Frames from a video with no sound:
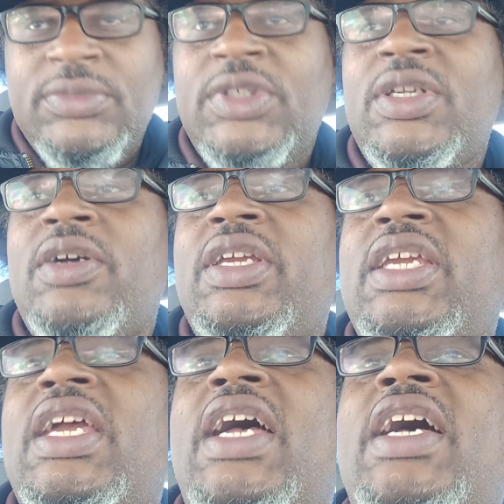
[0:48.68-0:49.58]
You know,
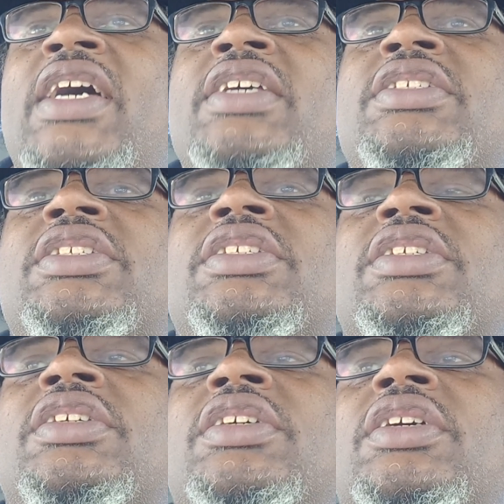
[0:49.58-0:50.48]
he has
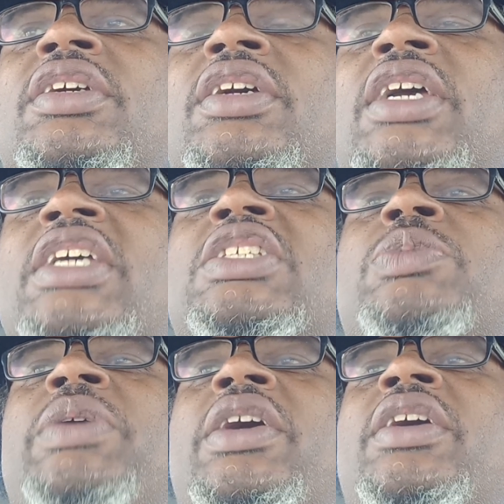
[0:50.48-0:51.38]
his
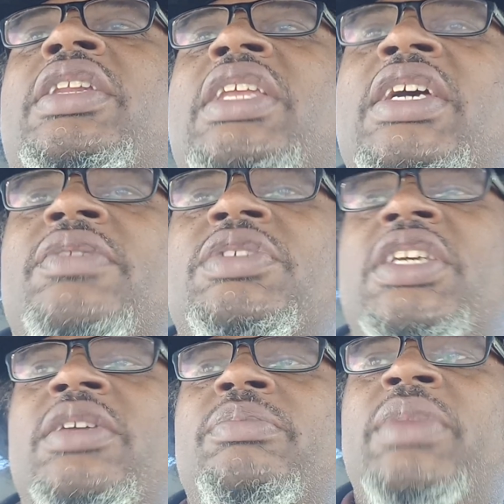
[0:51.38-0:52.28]
spirit lives
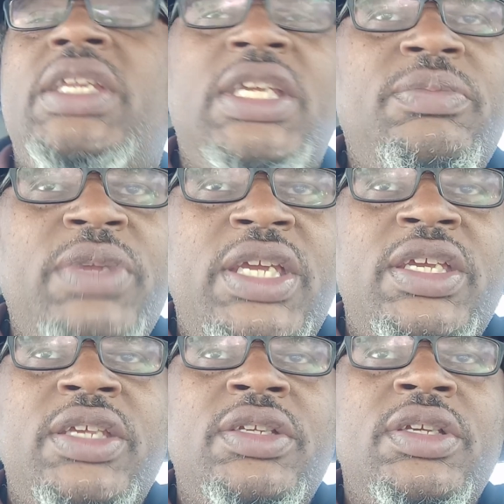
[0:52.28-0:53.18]
in many
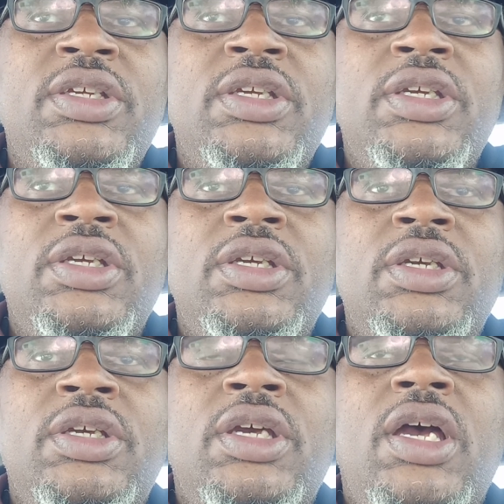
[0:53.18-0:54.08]
men.
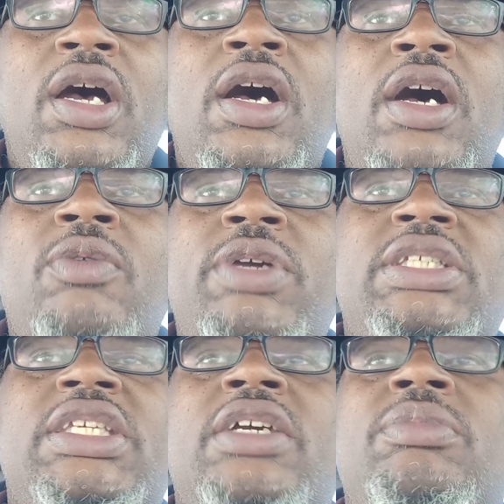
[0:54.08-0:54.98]
Uh, we
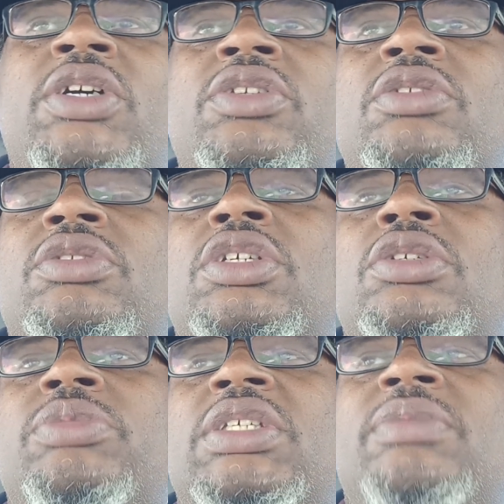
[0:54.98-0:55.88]
see him on
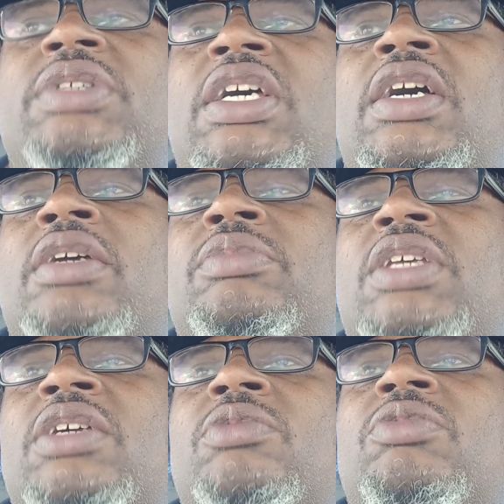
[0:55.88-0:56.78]
YouTube sometimes.
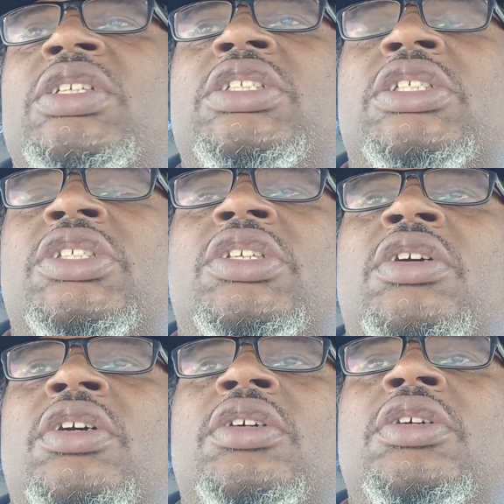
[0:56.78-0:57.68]
Um, we just
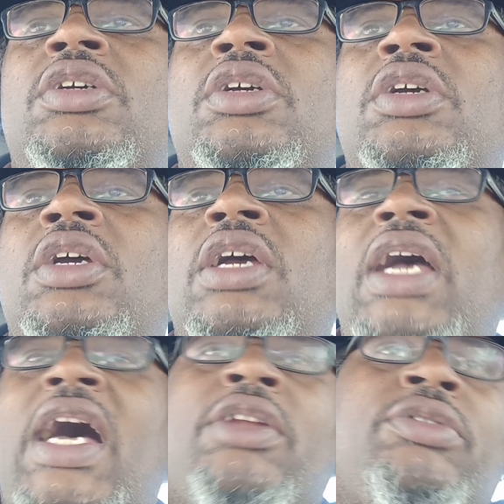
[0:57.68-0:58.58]
saw
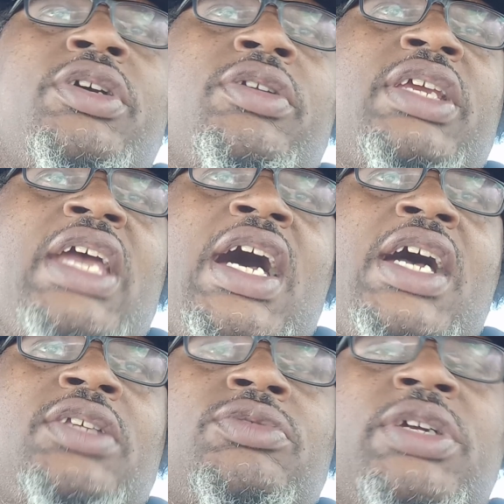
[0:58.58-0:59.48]
I don't know the
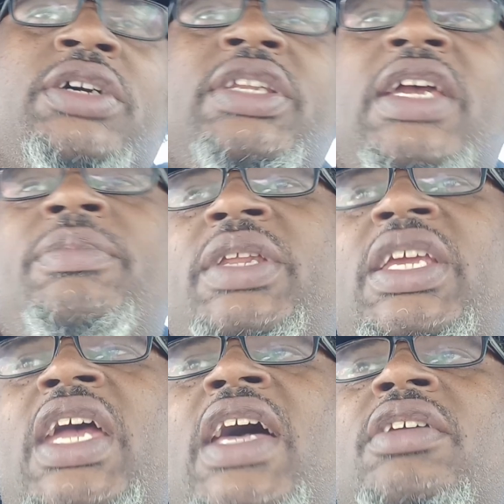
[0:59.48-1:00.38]
guy's real name, but
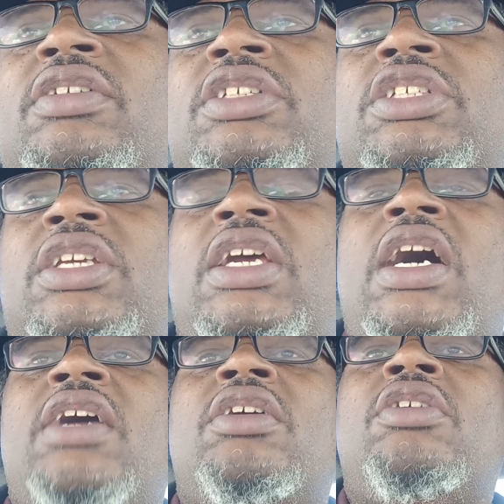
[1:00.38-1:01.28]
he had on the
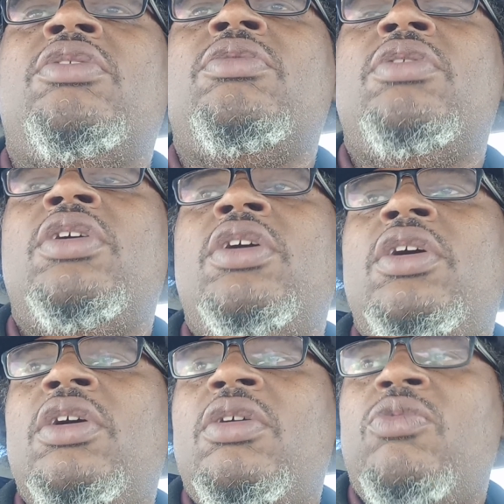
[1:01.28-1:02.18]
Chicago
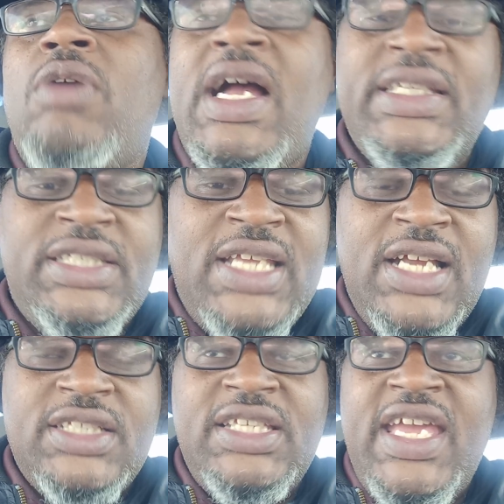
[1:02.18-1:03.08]
White
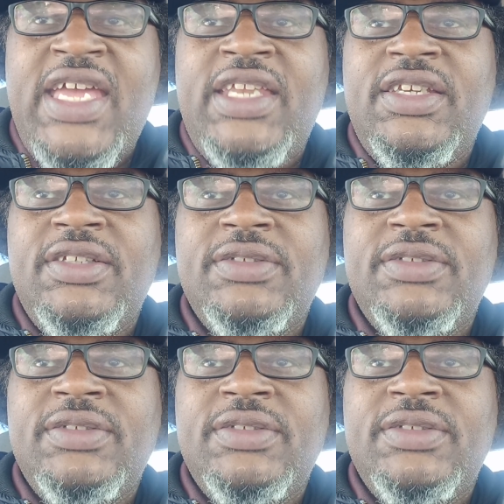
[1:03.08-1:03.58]
Sox hat.